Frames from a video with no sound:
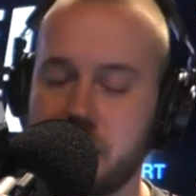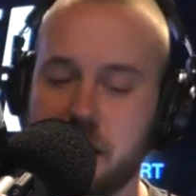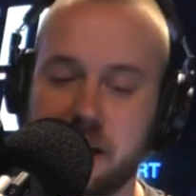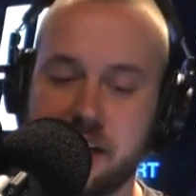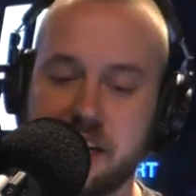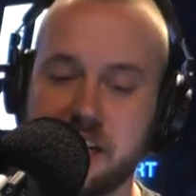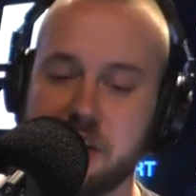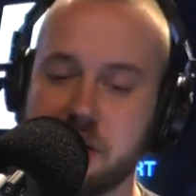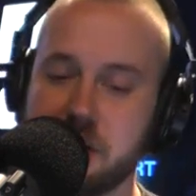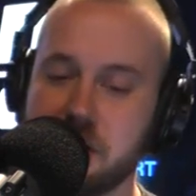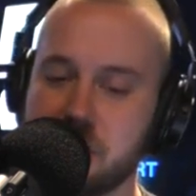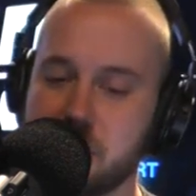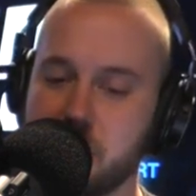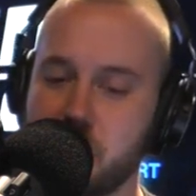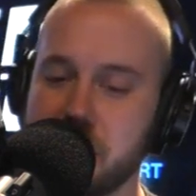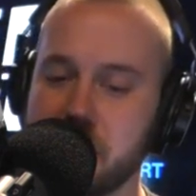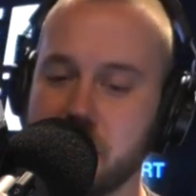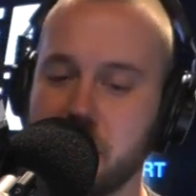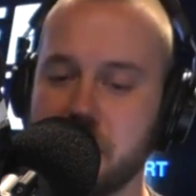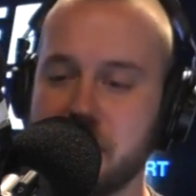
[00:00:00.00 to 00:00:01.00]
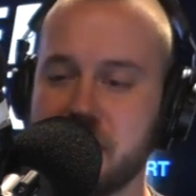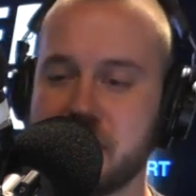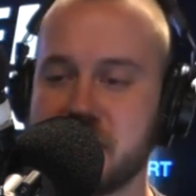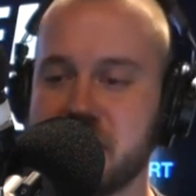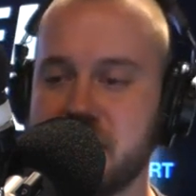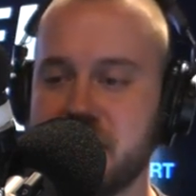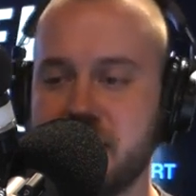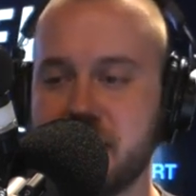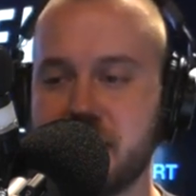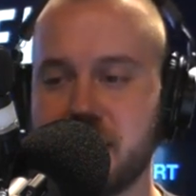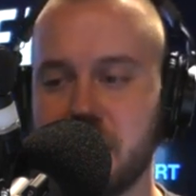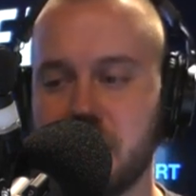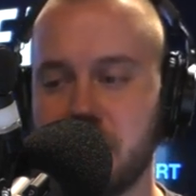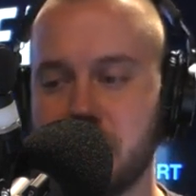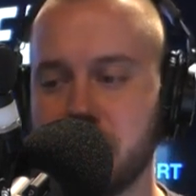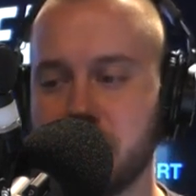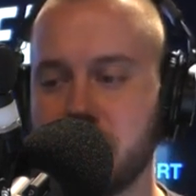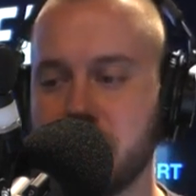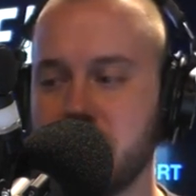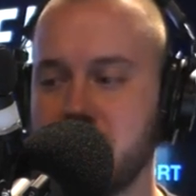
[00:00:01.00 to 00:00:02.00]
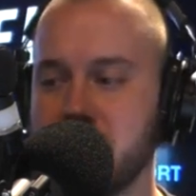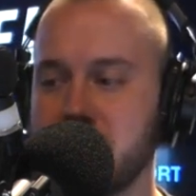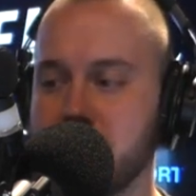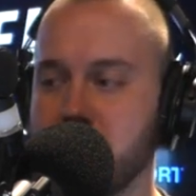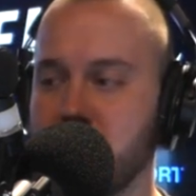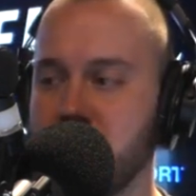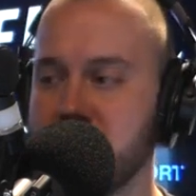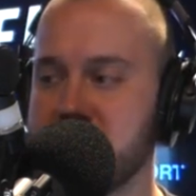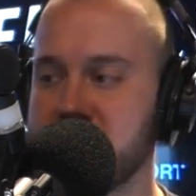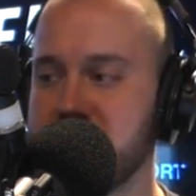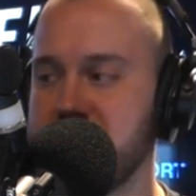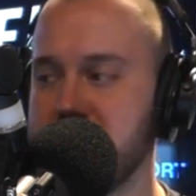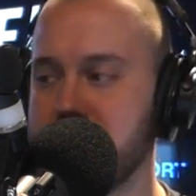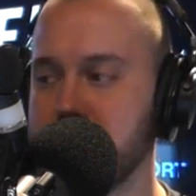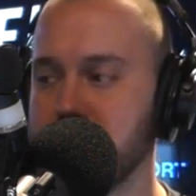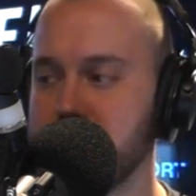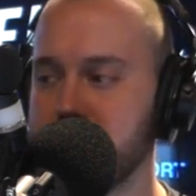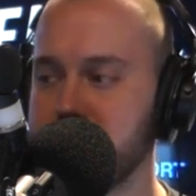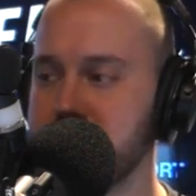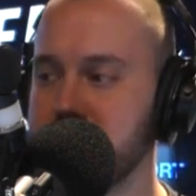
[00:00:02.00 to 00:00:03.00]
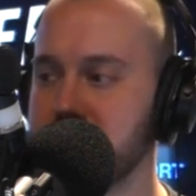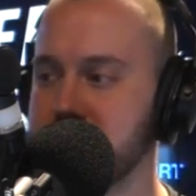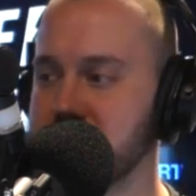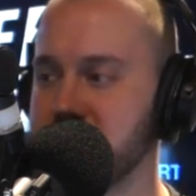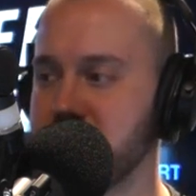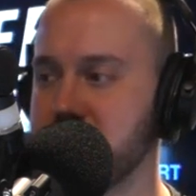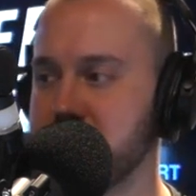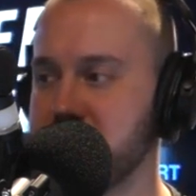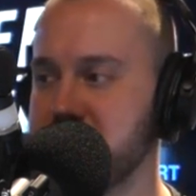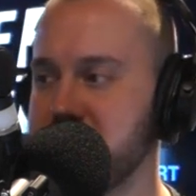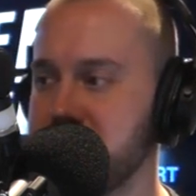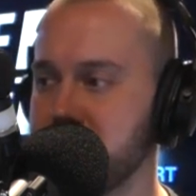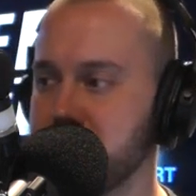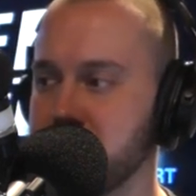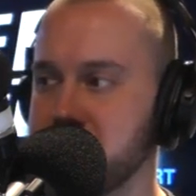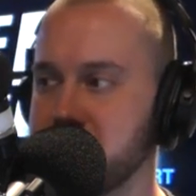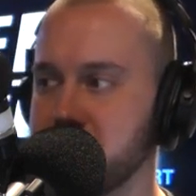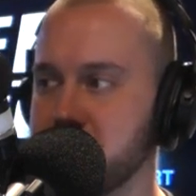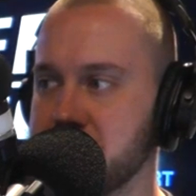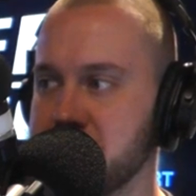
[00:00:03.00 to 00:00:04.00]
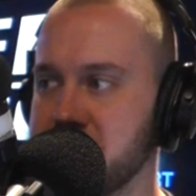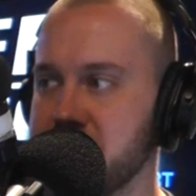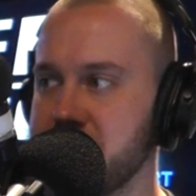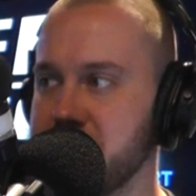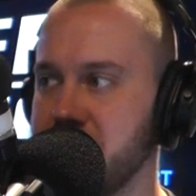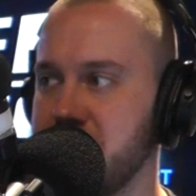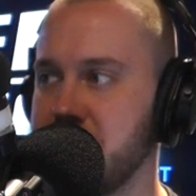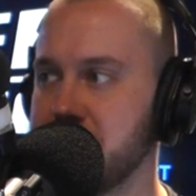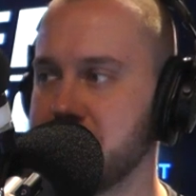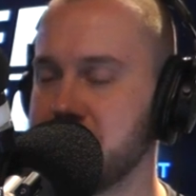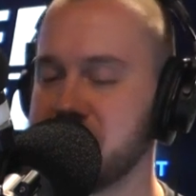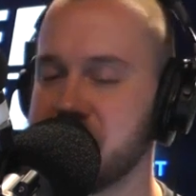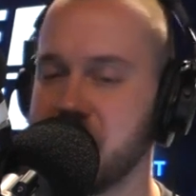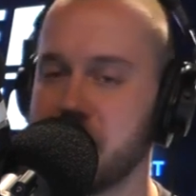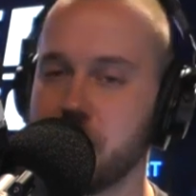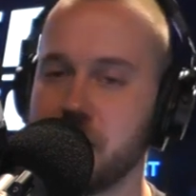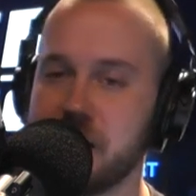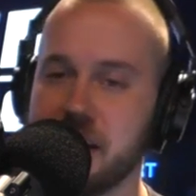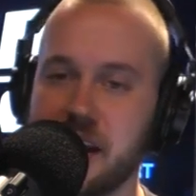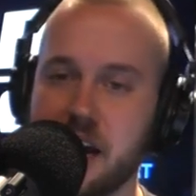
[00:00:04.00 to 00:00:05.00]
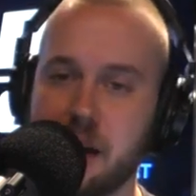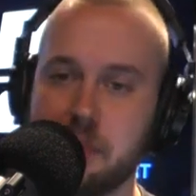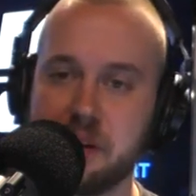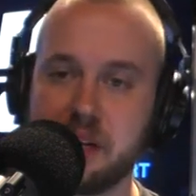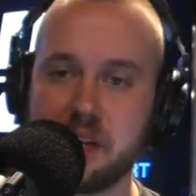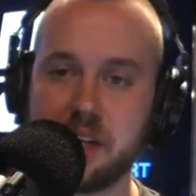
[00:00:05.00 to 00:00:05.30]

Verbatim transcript: And he turns 29 next year, so you might say, well, a first round pick, would you would you give that up for Chad Wingard?